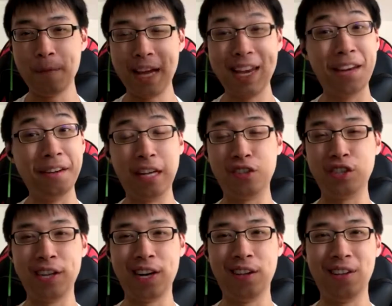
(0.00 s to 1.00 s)
in a
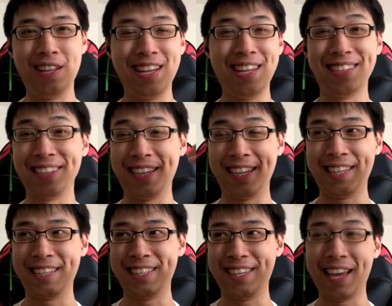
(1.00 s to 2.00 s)
nutshell, is a
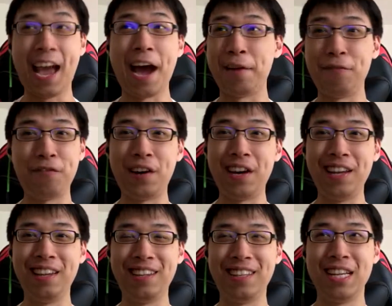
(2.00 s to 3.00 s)
cat
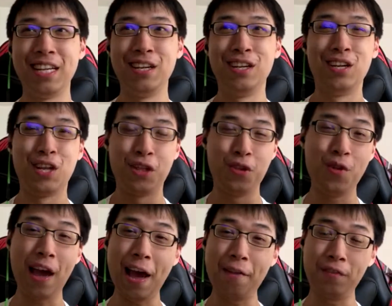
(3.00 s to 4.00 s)
fight.
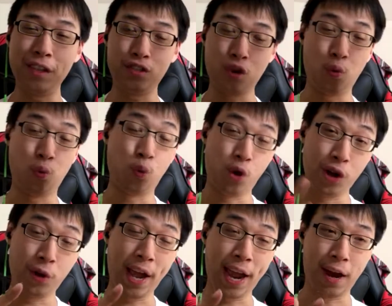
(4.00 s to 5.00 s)
You have this
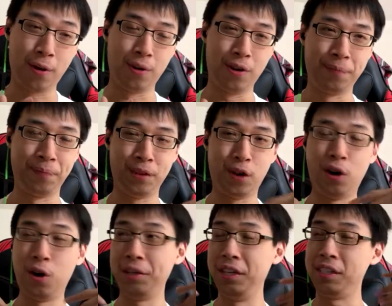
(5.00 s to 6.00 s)
royal harem,
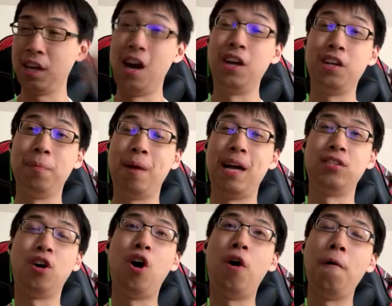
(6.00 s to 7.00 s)
all these concubines,
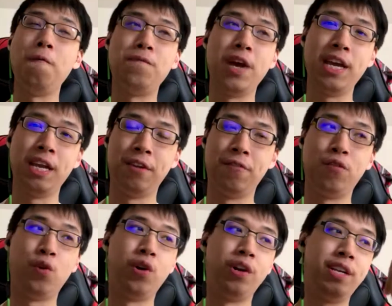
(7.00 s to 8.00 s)
all vying
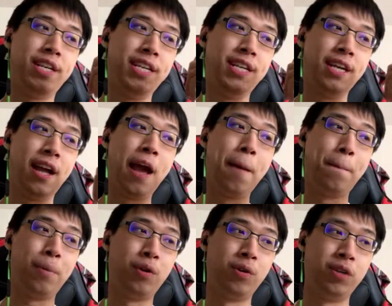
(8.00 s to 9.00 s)
for the
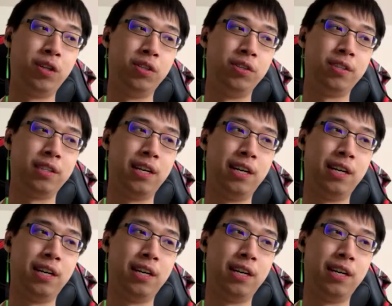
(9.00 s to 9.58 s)
emperor's